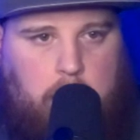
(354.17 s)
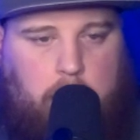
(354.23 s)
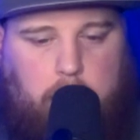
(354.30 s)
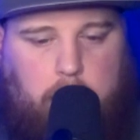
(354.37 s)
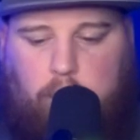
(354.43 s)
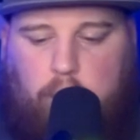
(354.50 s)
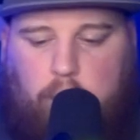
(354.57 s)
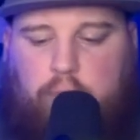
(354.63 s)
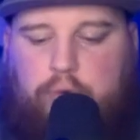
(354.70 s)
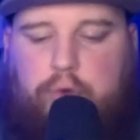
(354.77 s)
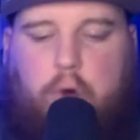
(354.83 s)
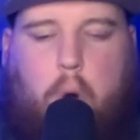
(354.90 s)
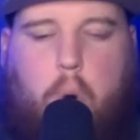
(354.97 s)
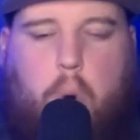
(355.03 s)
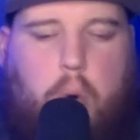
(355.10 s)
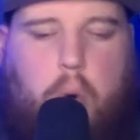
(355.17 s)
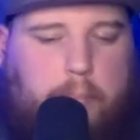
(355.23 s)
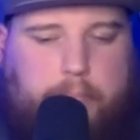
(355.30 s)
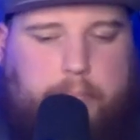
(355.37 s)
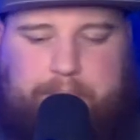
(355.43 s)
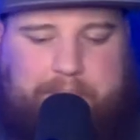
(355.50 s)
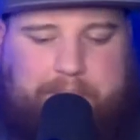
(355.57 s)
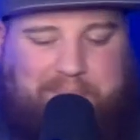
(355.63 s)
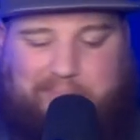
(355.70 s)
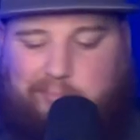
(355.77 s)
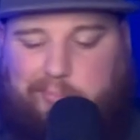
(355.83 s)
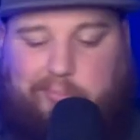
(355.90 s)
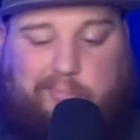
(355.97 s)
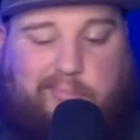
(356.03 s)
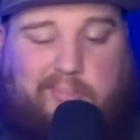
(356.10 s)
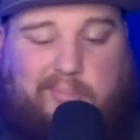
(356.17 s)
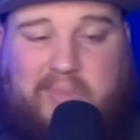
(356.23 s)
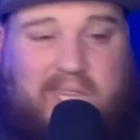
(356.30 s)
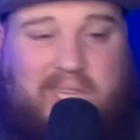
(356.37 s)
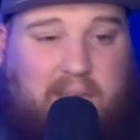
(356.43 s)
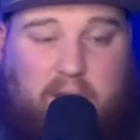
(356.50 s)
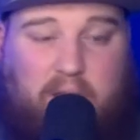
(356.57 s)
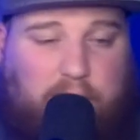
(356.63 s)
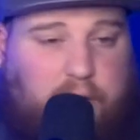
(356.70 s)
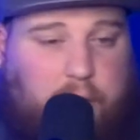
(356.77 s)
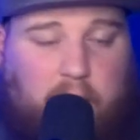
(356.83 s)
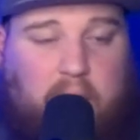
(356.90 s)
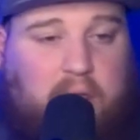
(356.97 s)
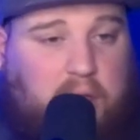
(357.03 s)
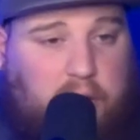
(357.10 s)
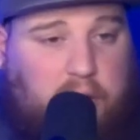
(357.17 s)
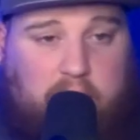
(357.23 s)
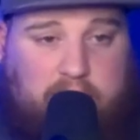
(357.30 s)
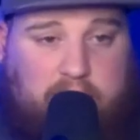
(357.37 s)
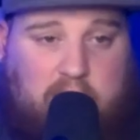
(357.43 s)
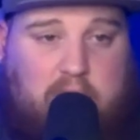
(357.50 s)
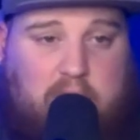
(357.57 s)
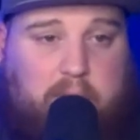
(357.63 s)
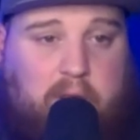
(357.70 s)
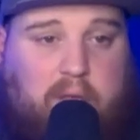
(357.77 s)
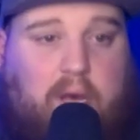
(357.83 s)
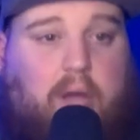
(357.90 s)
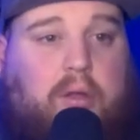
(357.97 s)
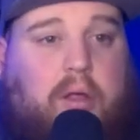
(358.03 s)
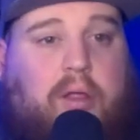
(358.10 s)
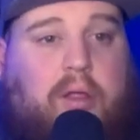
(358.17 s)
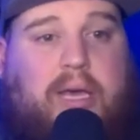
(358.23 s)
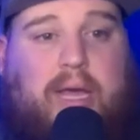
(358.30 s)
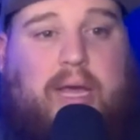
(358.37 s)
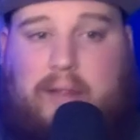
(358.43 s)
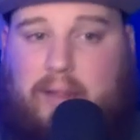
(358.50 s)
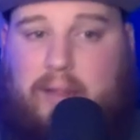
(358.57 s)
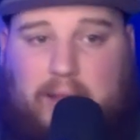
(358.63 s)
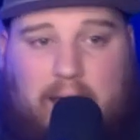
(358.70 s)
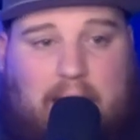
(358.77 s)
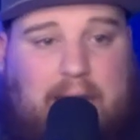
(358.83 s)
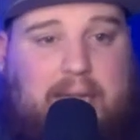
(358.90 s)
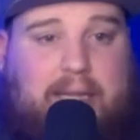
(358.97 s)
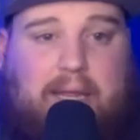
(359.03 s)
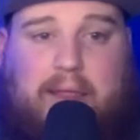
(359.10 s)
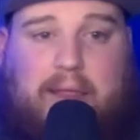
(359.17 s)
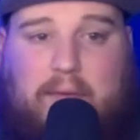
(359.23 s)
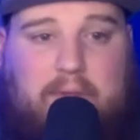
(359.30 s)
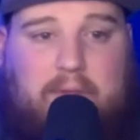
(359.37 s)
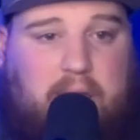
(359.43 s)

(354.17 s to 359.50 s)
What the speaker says: So there's no... So for the rest of the year, if Josh Pascal doesn't get 8 to 7